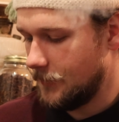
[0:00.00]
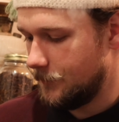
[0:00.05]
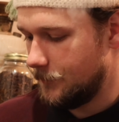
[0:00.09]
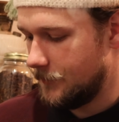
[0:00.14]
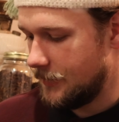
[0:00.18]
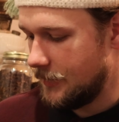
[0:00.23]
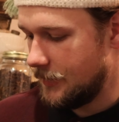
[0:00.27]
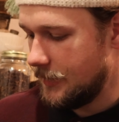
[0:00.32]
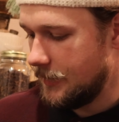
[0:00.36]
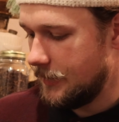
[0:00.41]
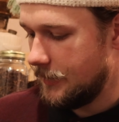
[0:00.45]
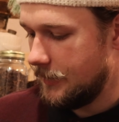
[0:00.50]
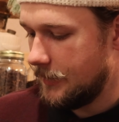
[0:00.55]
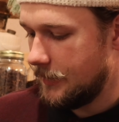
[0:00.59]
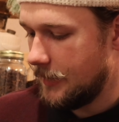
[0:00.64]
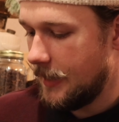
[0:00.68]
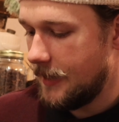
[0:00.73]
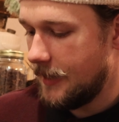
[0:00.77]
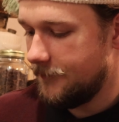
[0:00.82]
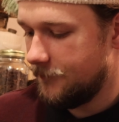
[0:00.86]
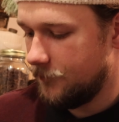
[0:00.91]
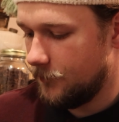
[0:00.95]
but I
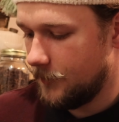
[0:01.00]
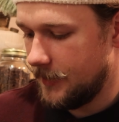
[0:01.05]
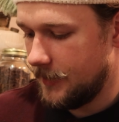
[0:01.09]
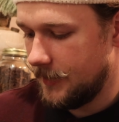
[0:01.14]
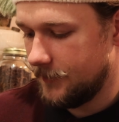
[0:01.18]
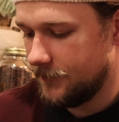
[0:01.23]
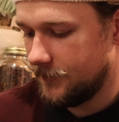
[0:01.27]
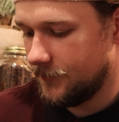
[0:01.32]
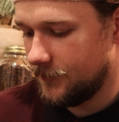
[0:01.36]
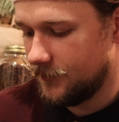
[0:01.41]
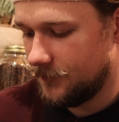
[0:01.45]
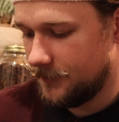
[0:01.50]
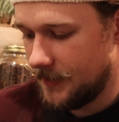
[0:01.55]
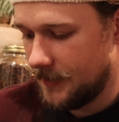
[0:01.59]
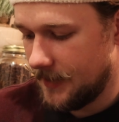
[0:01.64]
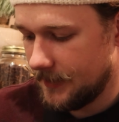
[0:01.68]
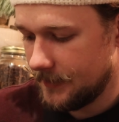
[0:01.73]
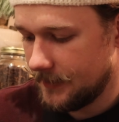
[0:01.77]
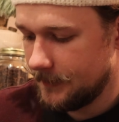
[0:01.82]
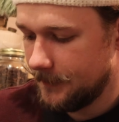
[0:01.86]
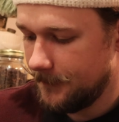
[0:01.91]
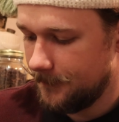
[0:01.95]
halfway
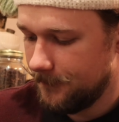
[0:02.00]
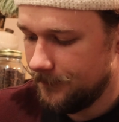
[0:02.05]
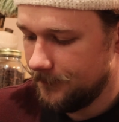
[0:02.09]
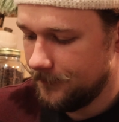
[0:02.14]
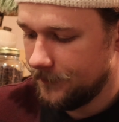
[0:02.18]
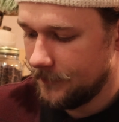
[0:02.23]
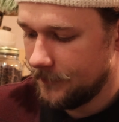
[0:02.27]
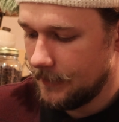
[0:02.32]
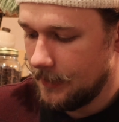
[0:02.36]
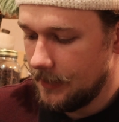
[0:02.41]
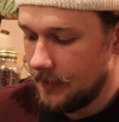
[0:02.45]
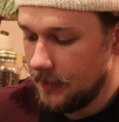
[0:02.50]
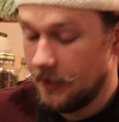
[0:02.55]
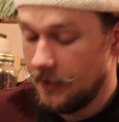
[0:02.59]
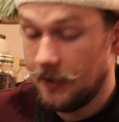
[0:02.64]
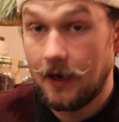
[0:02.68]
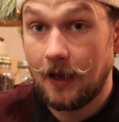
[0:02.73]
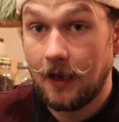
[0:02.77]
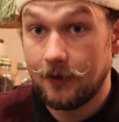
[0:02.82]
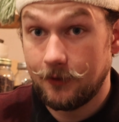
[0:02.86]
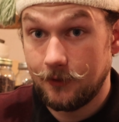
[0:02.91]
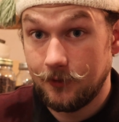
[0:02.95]
suspect,
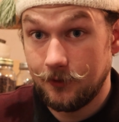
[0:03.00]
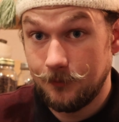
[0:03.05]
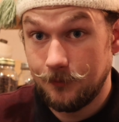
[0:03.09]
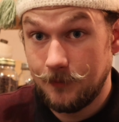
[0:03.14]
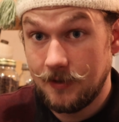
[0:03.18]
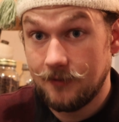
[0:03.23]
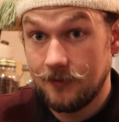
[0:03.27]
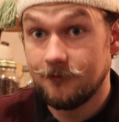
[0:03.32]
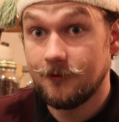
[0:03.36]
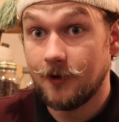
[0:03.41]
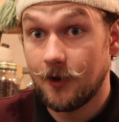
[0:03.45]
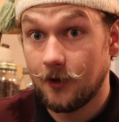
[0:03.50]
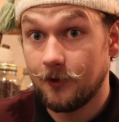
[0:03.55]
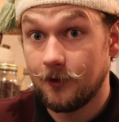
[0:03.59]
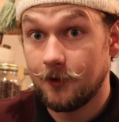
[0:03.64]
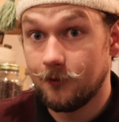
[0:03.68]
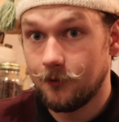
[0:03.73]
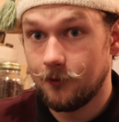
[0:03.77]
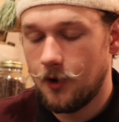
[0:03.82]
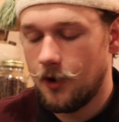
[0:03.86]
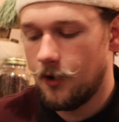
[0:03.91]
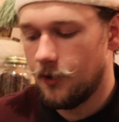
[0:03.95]
and I could be
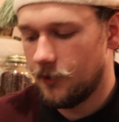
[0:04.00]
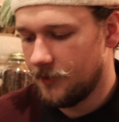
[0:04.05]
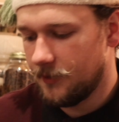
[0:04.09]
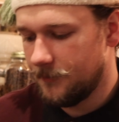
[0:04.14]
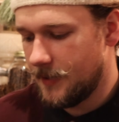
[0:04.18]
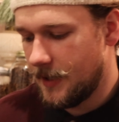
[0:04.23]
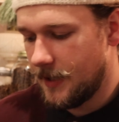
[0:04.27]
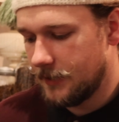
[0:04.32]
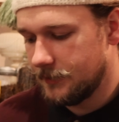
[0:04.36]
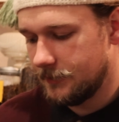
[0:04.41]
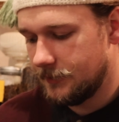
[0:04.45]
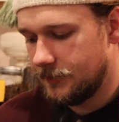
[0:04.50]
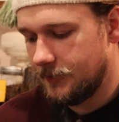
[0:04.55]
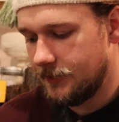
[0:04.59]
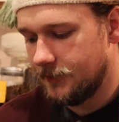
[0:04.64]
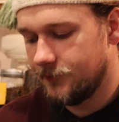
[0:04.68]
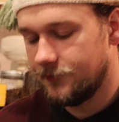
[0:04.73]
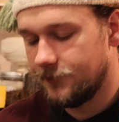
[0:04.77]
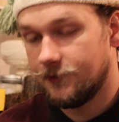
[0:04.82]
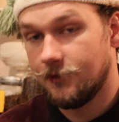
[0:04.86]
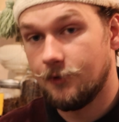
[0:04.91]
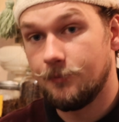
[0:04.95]
very wrong about
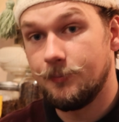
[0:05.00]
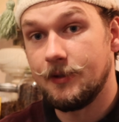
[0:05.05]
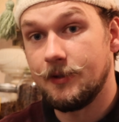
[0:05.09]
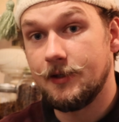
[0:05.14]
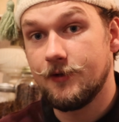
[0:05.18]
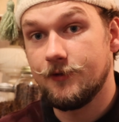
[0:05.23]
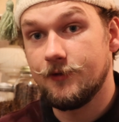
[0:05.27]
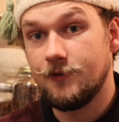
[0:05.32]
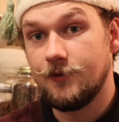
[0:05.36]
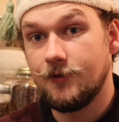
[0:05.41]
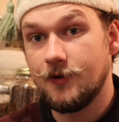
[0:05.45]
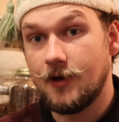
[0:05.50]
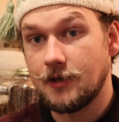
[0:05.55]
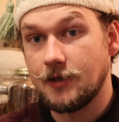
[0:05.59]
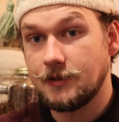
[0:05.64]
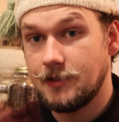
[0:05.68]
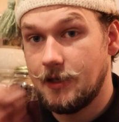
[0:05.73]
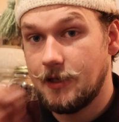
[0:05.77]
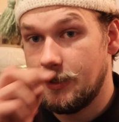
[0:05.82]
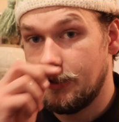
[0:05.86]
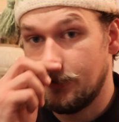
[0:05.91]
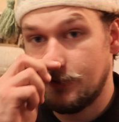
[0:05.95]
this, so please do
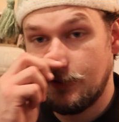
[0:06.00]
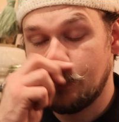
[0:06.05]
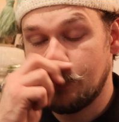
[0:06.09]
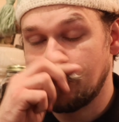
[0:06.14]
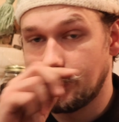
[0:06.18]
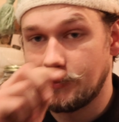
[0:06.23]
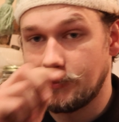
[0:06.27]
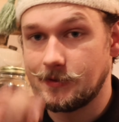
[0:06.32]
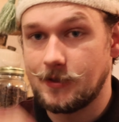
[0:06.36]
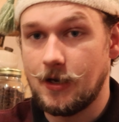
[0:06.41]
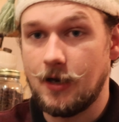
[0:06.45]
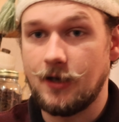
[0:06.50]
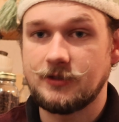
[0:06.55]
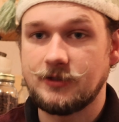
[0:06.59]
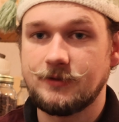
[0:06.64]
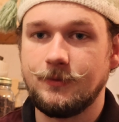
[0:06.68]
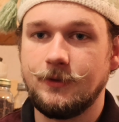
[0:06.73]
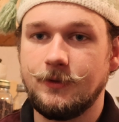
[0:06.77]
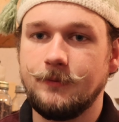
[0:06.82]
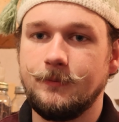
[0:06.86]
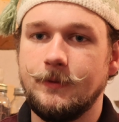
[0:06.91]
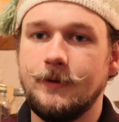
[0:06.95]
not take this as
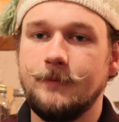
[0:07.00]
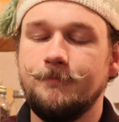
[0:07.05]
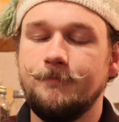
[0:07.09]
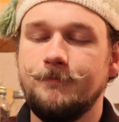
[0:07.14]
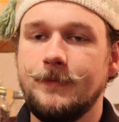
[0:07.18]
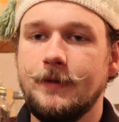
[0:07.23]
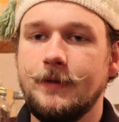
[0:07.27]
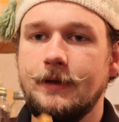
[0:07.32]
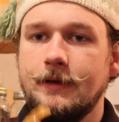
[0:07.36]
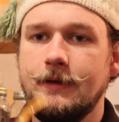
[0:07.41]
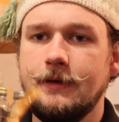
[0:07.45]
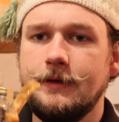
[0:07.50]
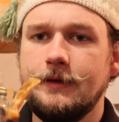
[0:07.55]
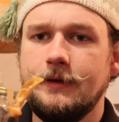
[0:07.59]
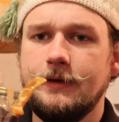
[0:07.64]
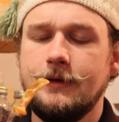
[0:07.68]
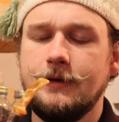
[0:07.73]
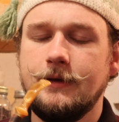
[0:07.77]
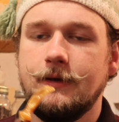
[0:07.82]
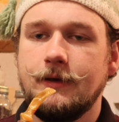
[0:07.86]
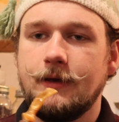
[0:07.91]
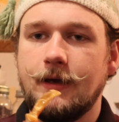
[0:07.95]
gospel,
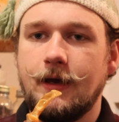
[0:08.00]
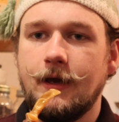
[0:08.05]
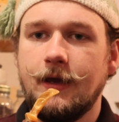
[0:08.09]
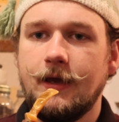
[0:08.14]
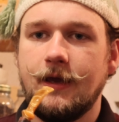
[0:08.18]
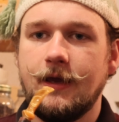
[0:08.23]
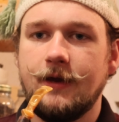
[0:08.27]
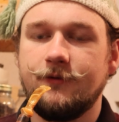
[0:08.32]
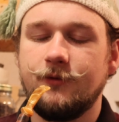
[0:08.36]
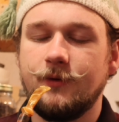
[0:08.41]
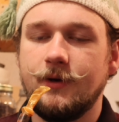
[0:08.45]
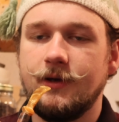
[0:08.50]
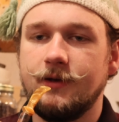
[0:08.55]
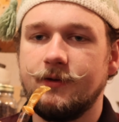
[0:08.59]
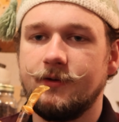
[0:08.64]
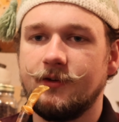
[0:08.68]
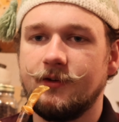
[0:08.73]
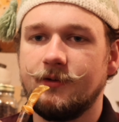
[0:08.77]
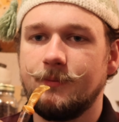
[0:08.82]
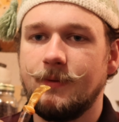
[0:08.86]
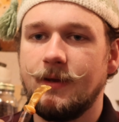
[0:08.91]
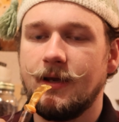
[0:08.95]
but I halfway
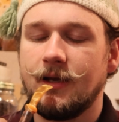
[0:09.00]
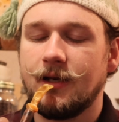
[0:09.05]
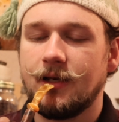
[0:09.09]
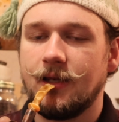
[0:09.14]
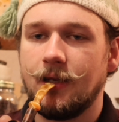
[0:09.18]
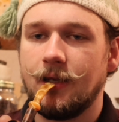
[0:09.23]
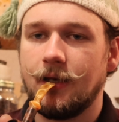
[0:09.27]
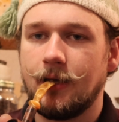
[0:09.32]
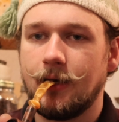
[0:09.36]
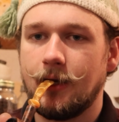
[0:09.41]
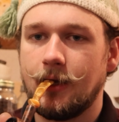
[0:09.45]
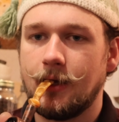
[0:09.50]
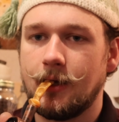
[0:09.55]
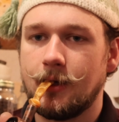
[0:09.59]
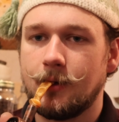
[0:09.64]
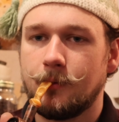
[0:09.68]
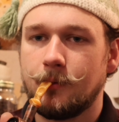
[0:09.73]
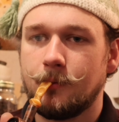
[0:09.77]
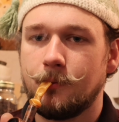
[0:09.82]
suspect that